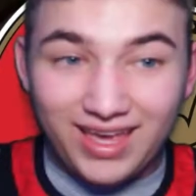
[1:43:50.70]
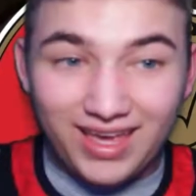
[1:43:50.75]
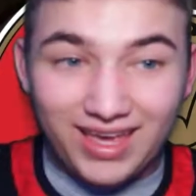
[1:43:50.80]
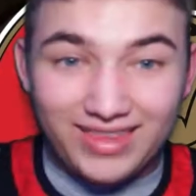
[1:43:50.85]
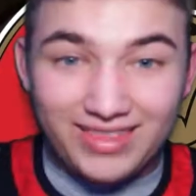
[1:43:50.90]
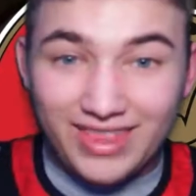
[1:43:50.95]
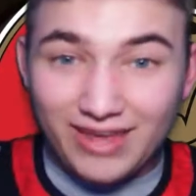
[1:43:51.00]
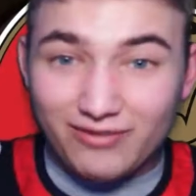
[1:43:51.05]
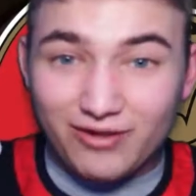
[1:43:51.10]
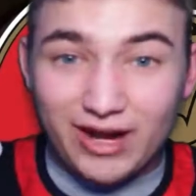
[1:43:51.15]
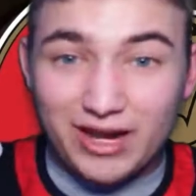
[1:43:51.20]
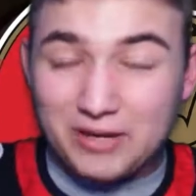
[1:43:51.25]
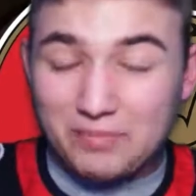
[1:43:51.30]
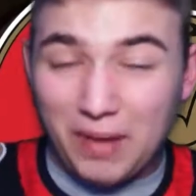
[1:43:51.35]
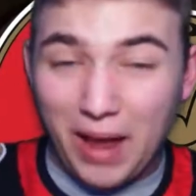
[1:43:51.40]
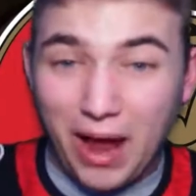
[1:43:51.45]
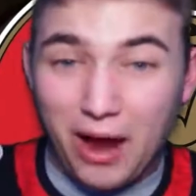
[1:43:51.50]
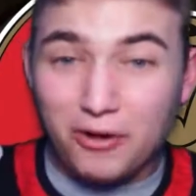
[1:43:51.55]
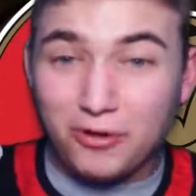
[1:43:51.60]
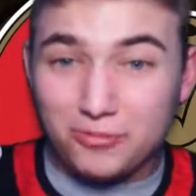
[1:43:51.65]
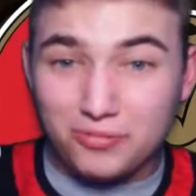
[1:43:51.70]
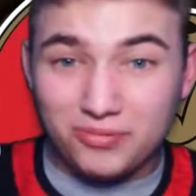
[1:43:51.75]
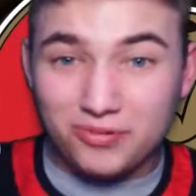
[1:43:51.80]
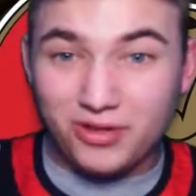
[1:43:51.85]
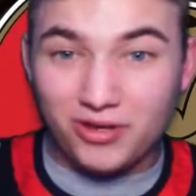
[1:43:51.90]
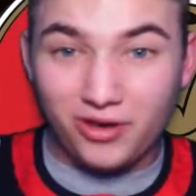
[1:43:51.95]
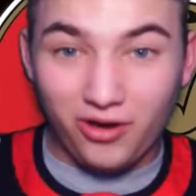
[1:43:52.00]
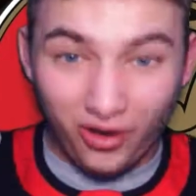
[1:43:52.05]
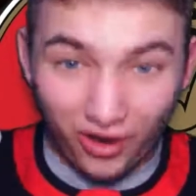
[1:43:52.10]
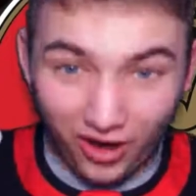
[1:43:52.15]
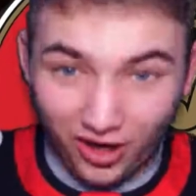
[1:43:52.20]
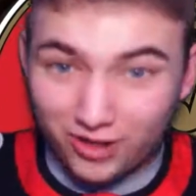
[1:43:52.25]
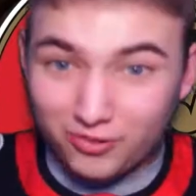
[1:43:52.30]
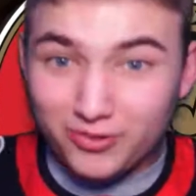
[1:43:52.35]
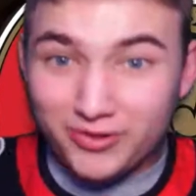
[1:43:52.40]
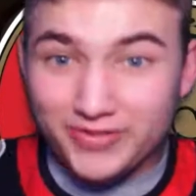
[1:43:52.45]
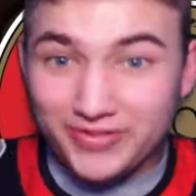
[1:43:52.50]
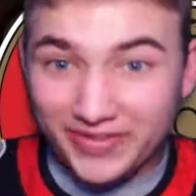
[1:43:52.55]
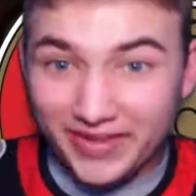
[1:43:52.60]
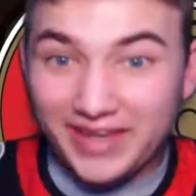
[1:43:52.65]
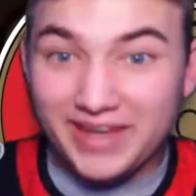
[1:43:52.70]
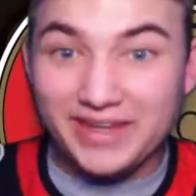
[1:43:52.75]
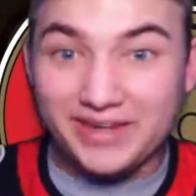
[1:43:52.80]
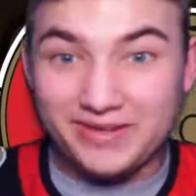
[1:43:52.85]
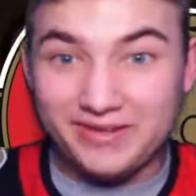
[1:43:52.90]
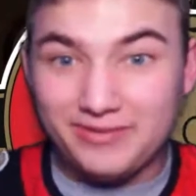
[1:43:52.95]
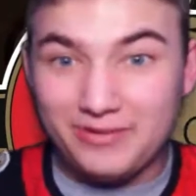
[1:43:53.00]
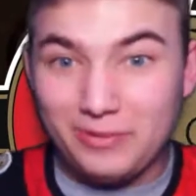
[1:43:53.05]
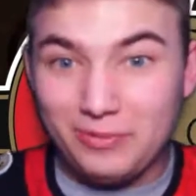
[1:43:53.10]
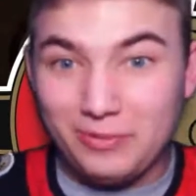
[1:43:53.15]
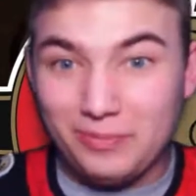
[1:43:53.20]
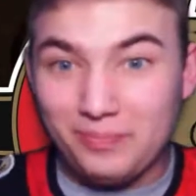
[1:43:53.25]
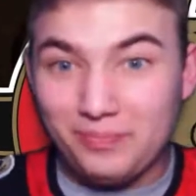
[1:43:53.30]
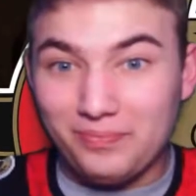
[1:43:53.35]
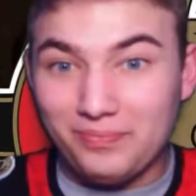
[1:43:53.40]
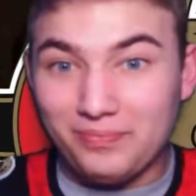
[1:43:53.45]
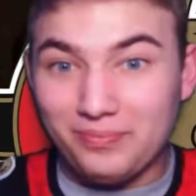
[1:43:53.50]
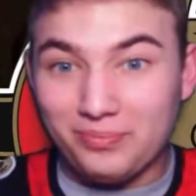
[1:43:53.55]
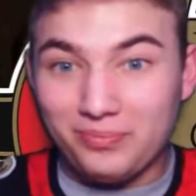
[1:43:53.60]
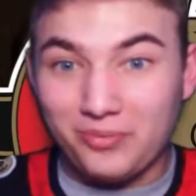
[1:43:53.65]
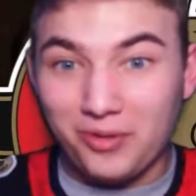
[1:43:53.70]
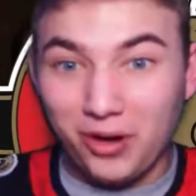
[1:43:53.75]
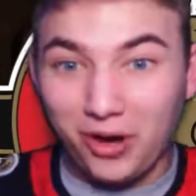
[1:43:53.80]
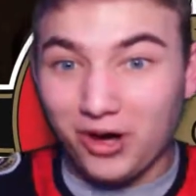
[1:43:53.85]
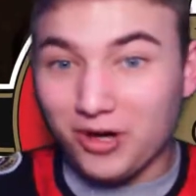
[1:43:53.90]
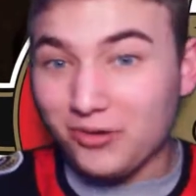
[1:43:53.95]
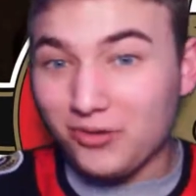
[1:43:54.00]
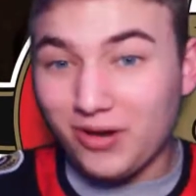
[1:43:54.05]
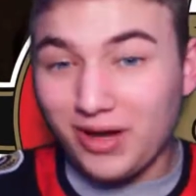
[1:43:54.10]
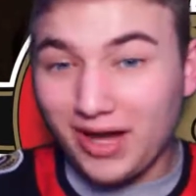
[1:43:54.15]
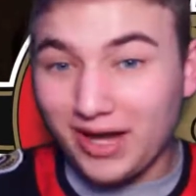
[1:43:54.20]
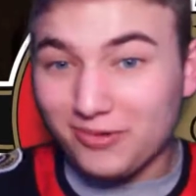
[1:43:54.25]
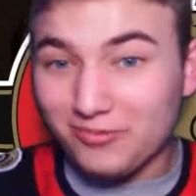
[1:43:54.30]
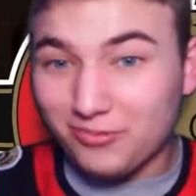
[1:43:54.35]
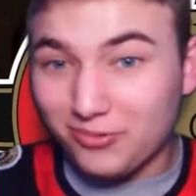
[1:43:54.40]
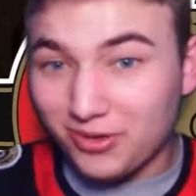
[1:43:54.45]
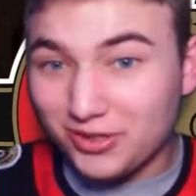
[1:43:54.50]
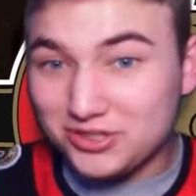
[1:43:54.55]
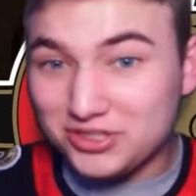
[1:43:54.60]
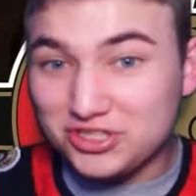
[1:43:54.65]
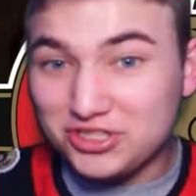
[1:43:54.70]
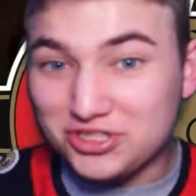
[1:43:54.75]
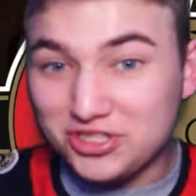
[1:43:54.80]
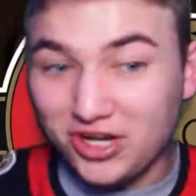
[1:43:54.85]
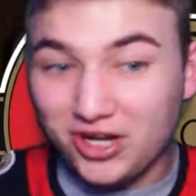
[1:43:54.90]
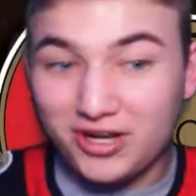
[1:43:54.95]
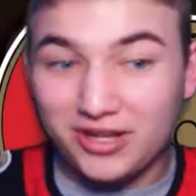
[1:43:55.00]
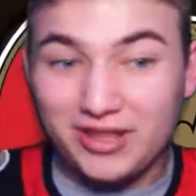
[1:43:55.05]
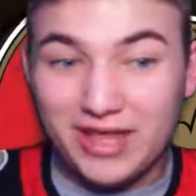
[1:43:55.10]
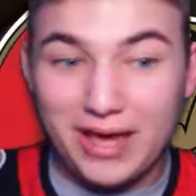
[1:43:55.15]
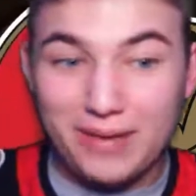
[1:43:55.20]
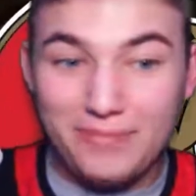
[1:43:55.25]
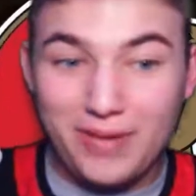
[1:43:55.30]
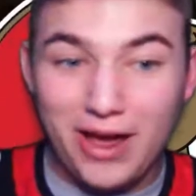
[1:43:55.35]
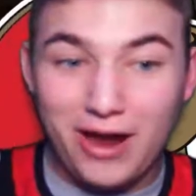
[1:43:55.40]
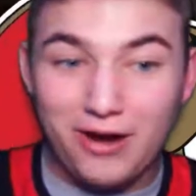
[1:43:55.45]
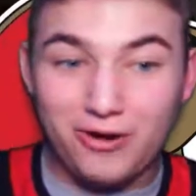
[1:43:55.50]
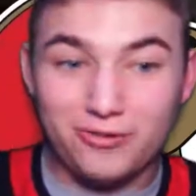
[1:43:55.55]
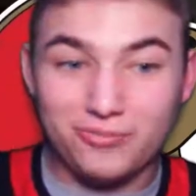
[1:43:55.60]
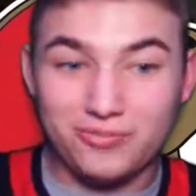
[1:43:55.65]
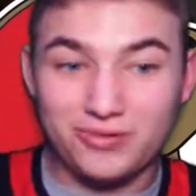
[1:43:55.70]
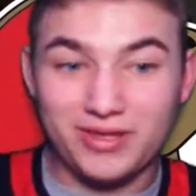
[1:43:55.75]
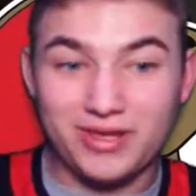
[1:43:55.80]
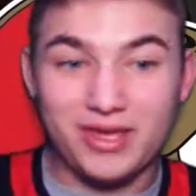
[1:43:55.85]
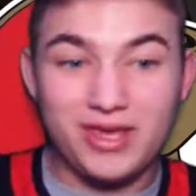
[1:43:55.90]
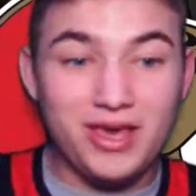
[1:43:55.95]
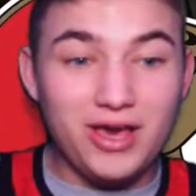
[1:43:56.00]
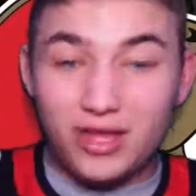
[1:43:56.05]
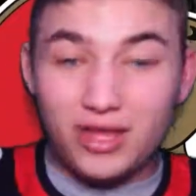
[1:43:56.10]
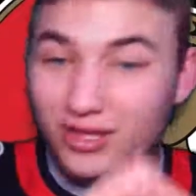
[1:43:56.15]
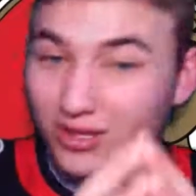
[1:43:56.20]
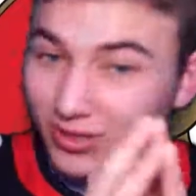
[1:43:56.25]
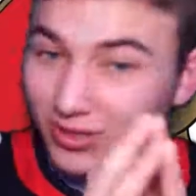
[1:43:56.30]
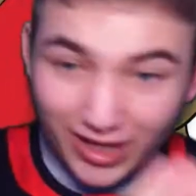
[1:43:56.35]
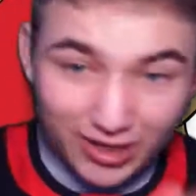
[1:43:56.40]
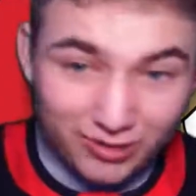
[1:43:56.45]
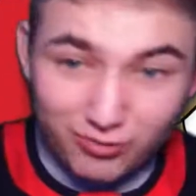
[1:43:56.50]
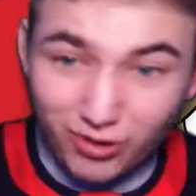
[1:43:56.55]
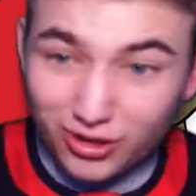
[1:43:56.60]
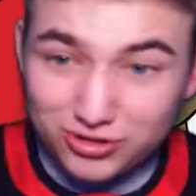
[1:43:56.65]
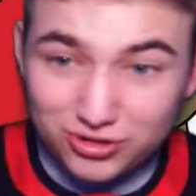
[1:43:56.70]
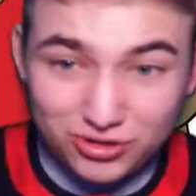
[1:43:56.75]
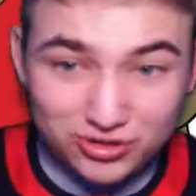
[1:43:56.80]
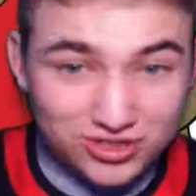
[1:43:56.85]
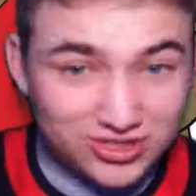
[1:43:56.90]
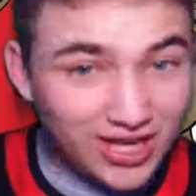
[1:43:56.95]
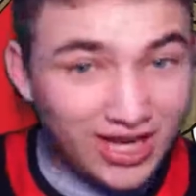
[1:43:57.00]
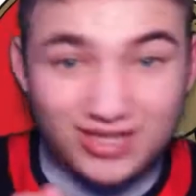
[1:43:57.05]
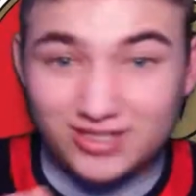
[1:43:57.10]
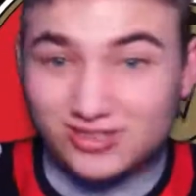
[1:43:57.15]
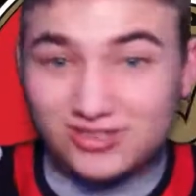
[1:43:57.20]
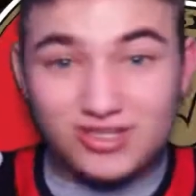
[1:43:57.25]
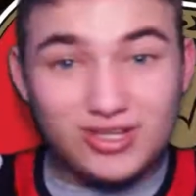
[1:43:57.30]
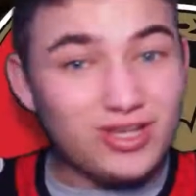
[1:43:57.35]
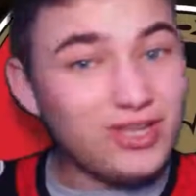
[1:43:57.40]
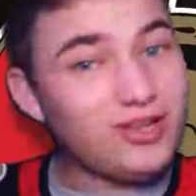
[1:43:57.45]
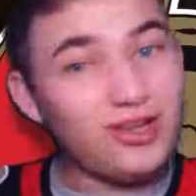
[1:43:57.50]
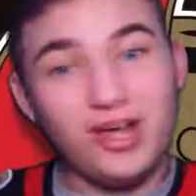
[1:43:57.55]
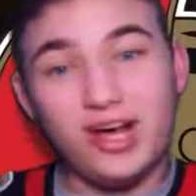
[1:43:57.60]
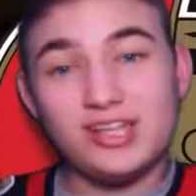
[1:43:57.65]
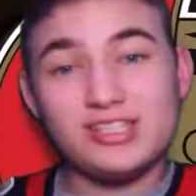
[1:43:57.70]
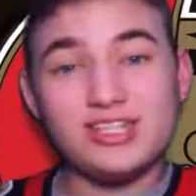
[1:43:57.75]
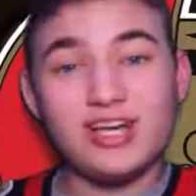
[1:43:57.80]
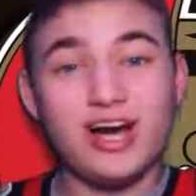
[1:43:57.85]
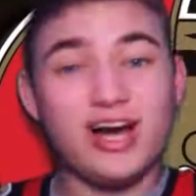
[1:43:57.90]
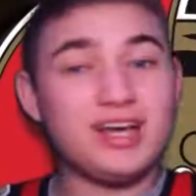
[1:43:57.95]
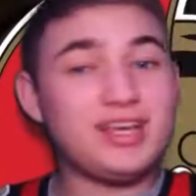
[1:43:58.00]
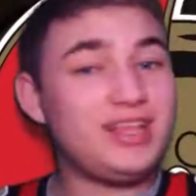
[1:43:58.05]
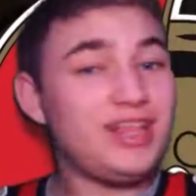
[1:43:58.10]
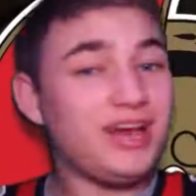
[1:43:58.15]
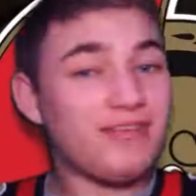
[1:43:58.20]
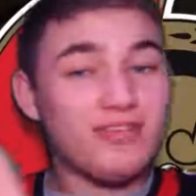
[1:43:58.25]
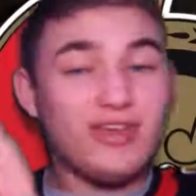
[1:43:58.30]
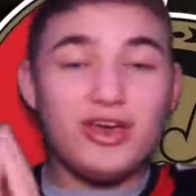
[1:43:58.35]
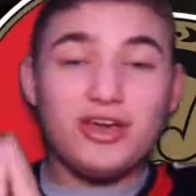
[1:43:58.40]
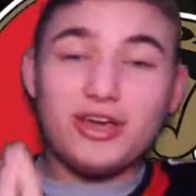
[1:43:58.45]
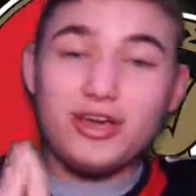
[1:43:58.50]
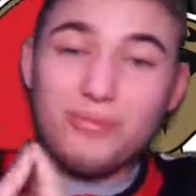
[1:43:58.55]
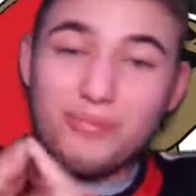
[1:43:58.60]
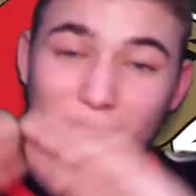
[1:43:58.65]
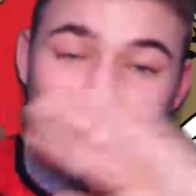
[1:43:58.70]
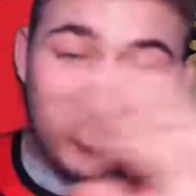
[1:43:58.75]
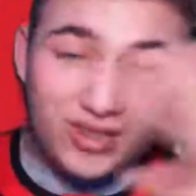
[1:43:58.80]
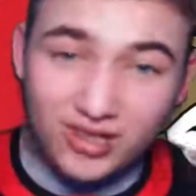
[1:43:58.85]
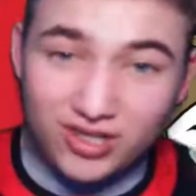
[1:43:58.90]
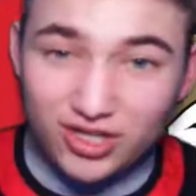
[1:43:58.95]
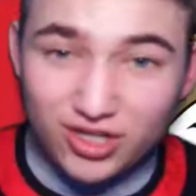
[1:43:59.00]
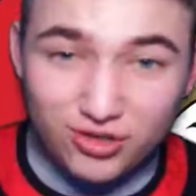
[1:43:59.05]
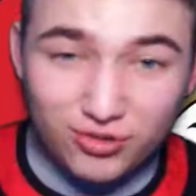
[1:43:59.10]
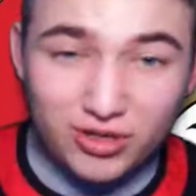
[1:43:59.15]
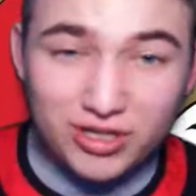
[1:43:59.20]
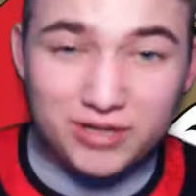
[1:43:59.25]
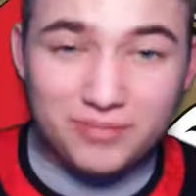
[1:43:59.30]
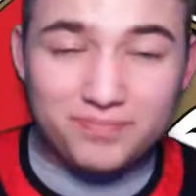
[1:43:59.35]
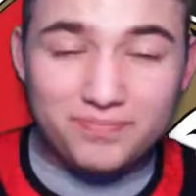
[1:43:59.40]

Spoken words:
never had a power play. Ottawa did. Ottawa had 1 shot on that power play. Like Walter says, lots of hockey left. Completely agree.